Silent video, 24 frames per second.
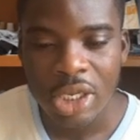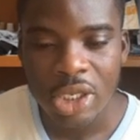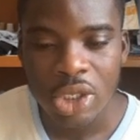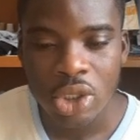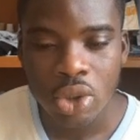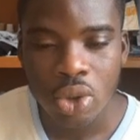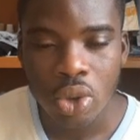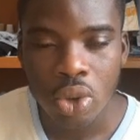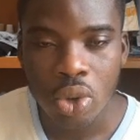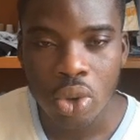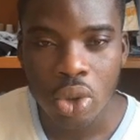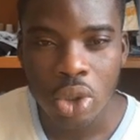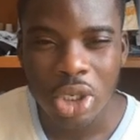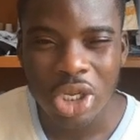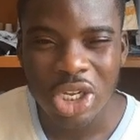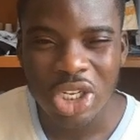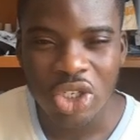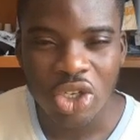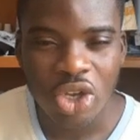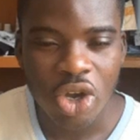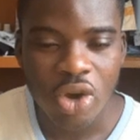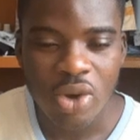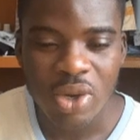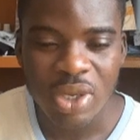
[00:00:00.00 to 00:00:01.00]
So
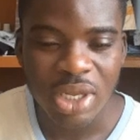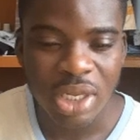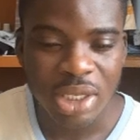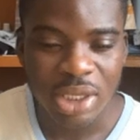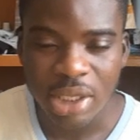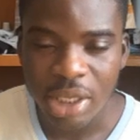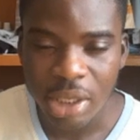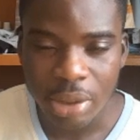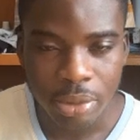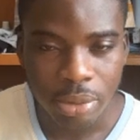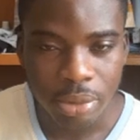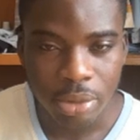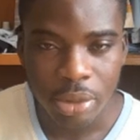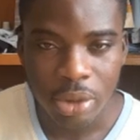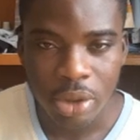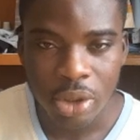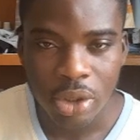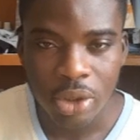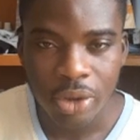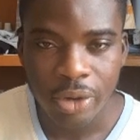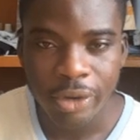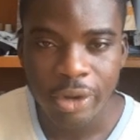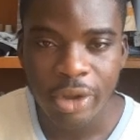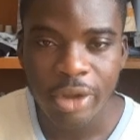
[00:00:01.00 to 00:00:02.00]
it's always the same.
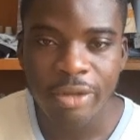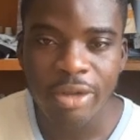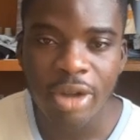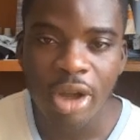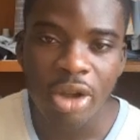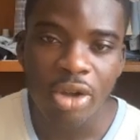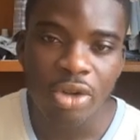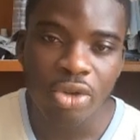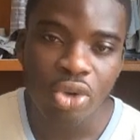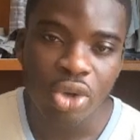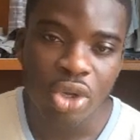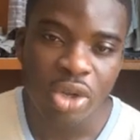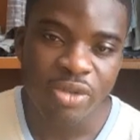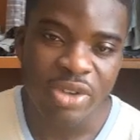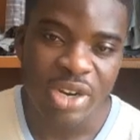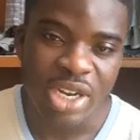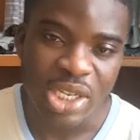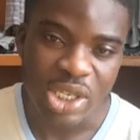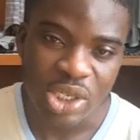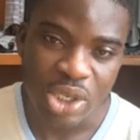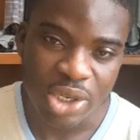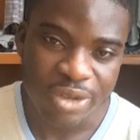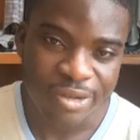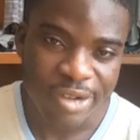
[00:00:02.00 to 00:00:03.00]
If you are looking for the
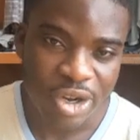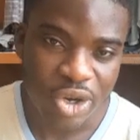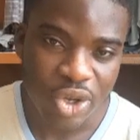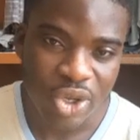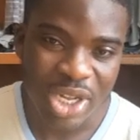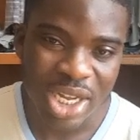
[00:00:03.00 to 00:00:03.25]
sales value,